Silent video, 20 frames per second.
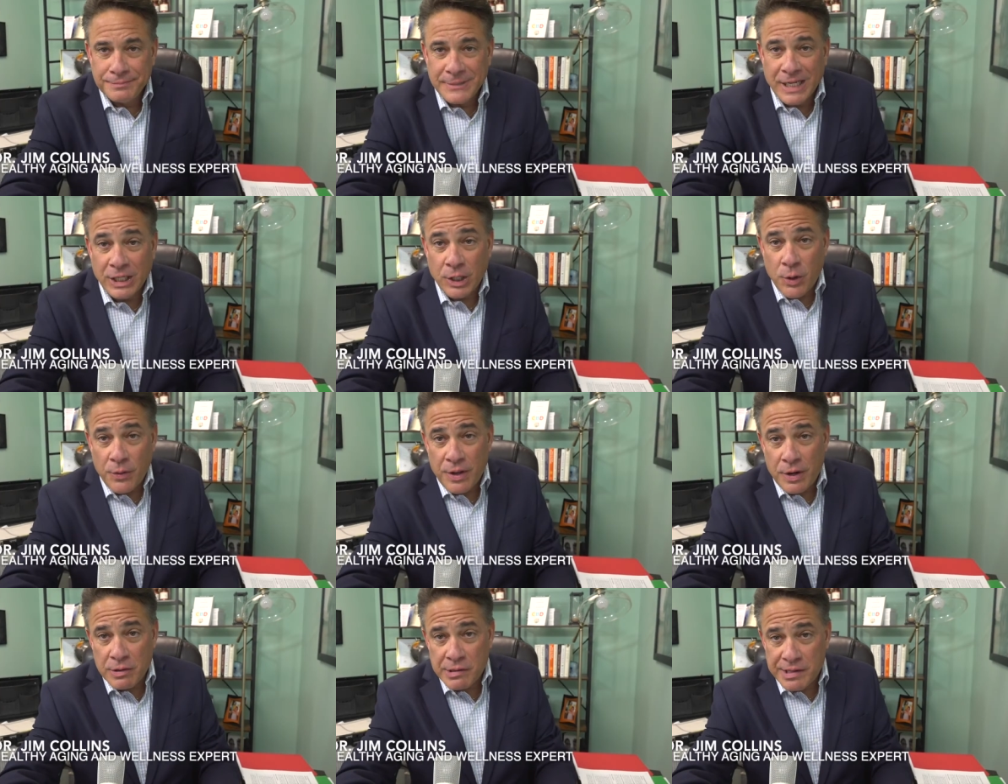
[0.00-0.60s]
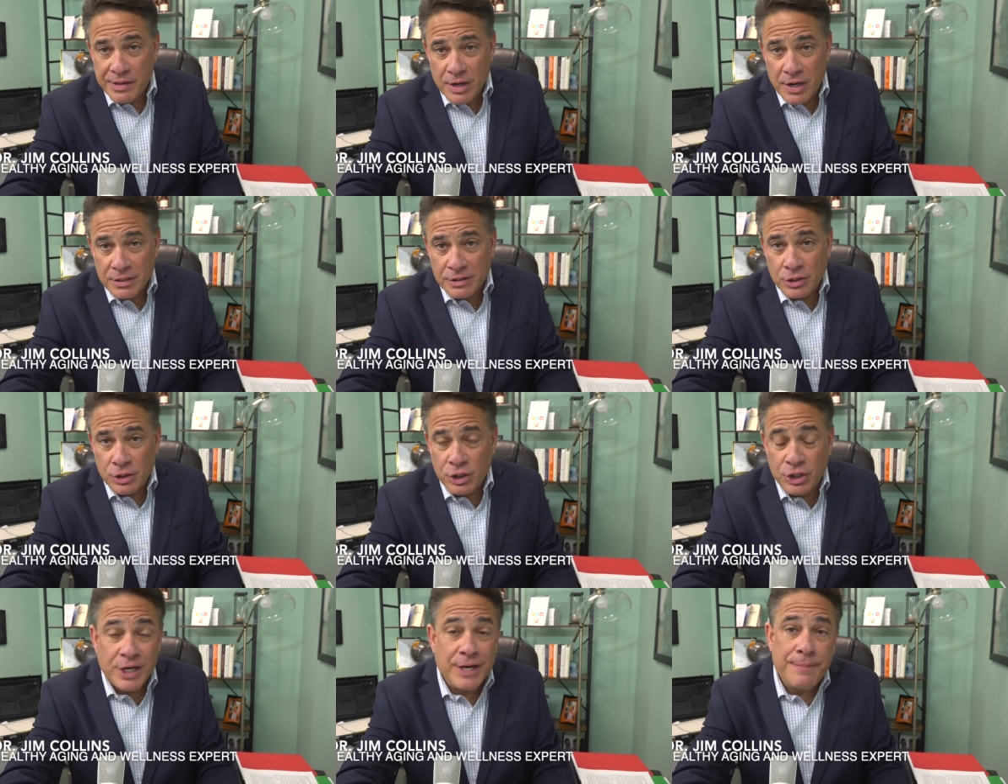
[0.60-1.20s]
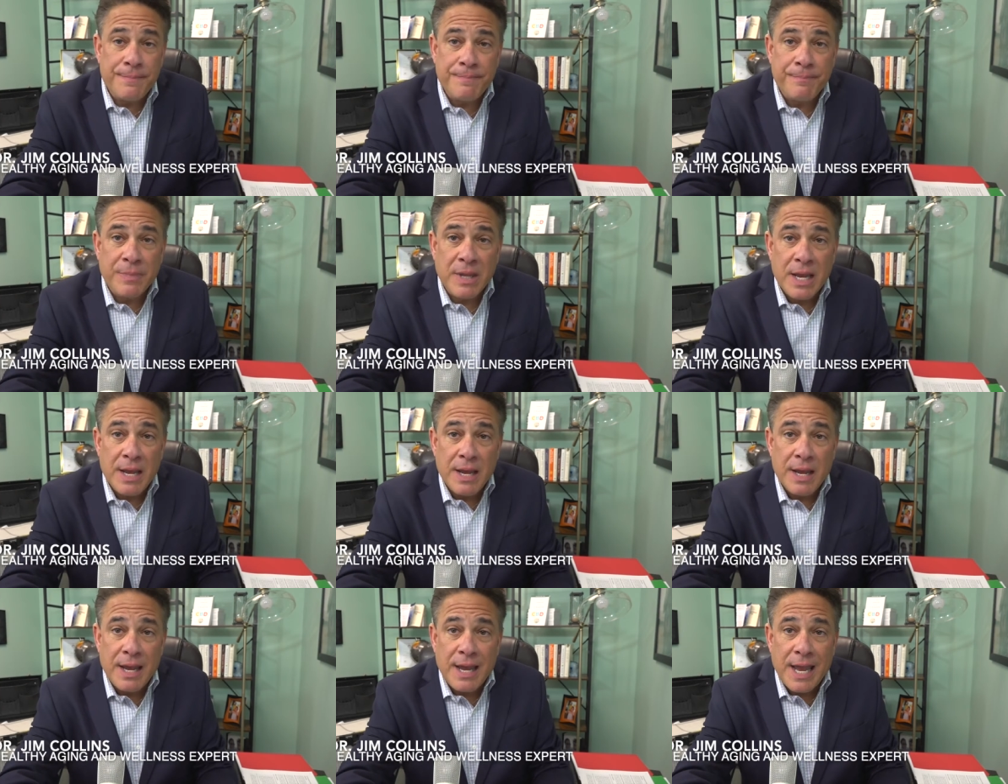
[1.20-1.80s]
Hello there, it's Doctor Jim,
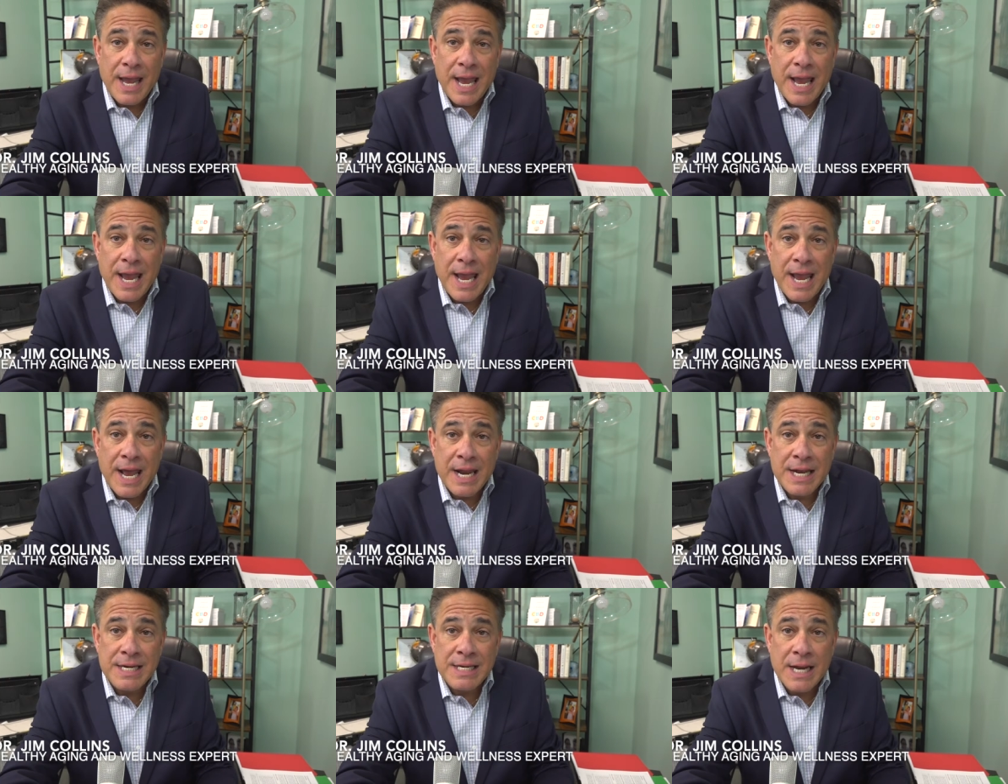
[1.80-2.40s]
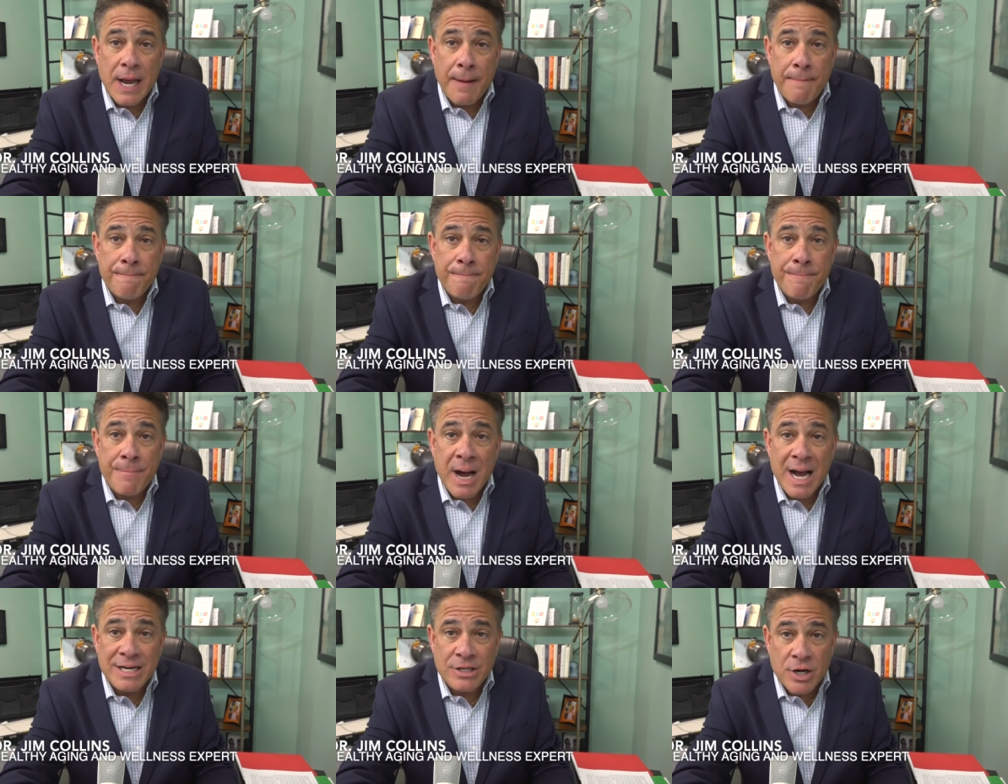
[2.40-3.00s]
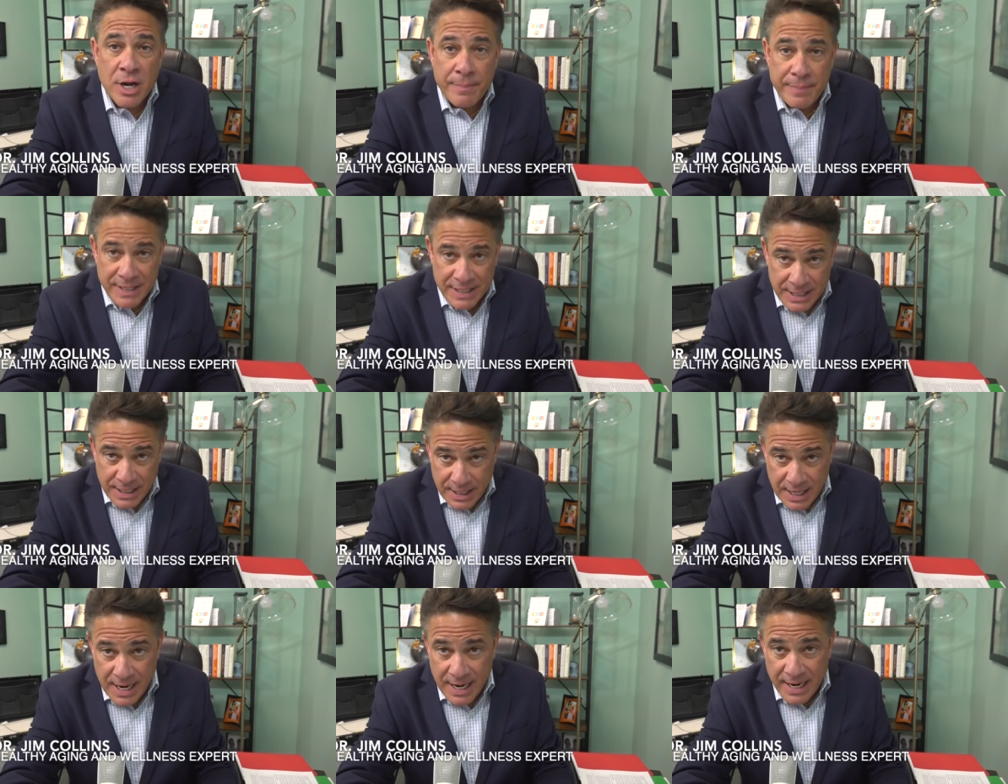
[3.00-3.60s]
and my topic
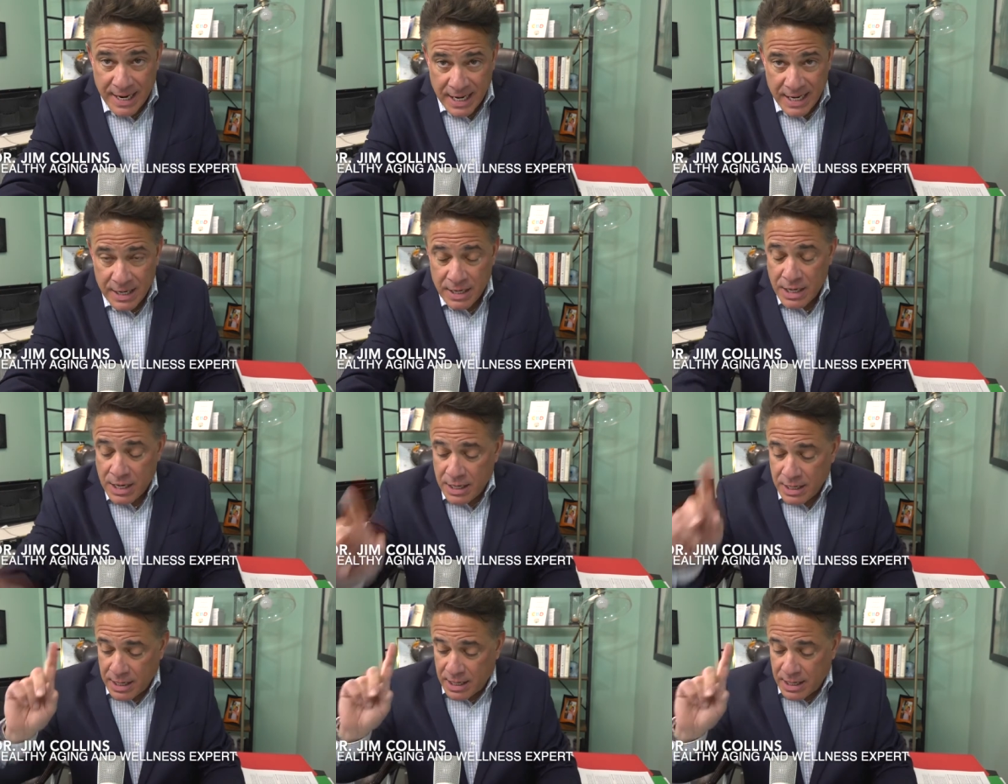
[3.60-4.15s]
today